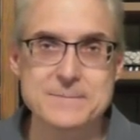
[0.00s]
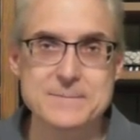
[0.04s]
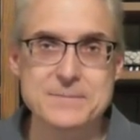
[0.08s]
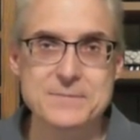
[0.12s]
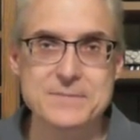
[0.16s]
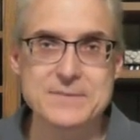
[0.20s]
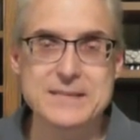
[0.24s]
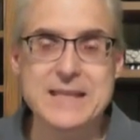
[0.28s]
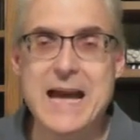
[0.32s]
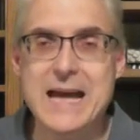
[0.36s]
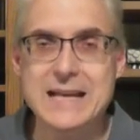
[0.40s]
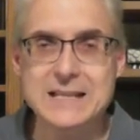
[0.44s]

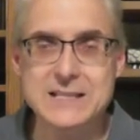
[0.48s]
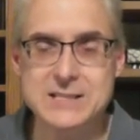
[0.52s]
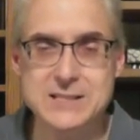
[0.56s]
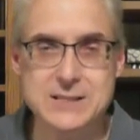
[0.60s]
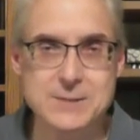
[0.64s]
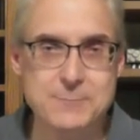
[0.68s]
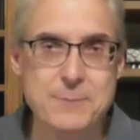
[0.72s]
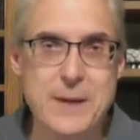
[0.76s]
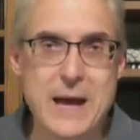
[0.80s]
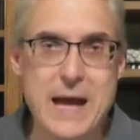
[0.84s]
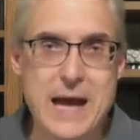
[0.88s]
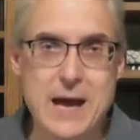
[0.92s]
That's
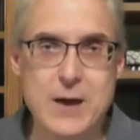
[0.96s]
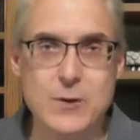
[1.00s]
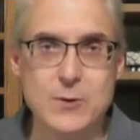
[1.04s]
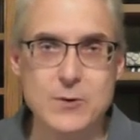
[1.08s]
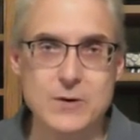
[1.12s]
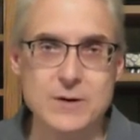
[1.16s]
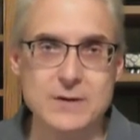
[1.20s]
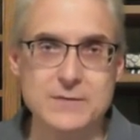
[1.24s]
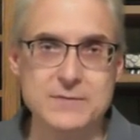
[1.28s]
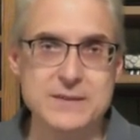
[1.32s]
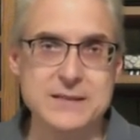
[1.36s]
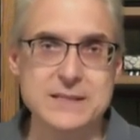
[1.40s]
the
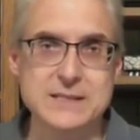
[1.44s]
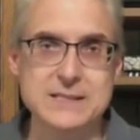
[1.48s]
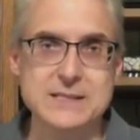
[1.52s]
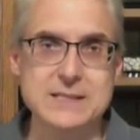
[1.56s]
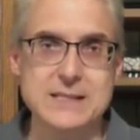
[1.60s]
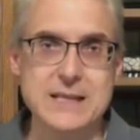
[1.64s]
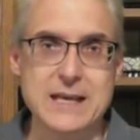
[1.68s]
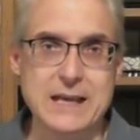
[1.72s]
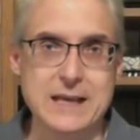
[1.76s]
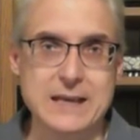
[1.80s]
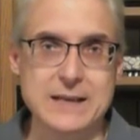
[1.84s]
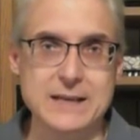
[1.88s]
power of this
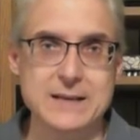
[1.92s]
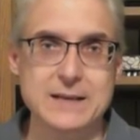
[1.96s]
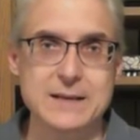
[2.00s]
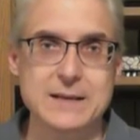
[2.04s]
thing.